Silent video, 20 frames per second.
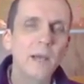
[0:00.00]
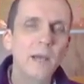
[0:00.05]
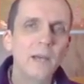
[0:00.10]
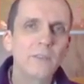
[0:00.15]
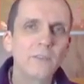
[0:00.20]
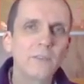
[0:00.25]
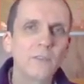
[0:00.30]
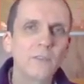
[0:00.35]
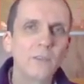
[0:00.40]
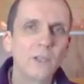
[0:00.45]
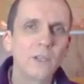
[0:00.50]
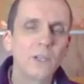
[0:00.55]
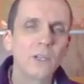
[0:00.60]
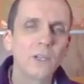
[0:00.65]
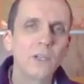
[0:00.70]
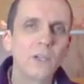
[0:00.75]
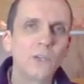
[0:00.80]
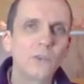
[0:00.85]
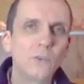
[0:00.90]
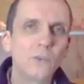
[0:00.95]
us
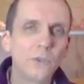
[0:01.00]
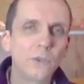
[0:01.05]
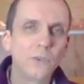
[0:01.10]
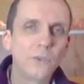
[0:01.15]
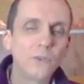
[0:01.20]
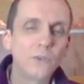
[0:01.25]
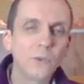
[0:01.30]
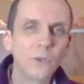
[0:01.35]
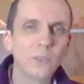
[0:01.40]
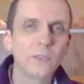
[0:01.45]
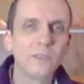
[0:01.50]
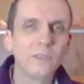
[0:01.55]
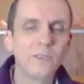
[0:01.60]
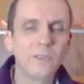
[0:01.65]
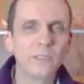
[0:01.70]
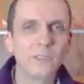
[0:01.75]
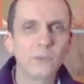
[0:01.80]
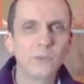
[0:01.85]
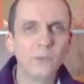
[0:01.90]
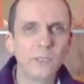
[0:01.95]
to a certain
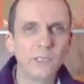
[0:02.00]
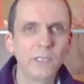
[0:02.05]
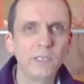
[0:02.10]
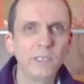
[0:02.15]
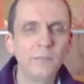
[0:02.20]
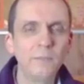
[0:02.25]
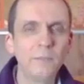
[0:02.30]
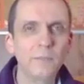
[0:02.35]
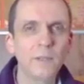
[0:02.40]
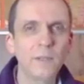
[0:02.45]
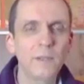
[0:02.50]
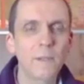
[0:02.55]
degree,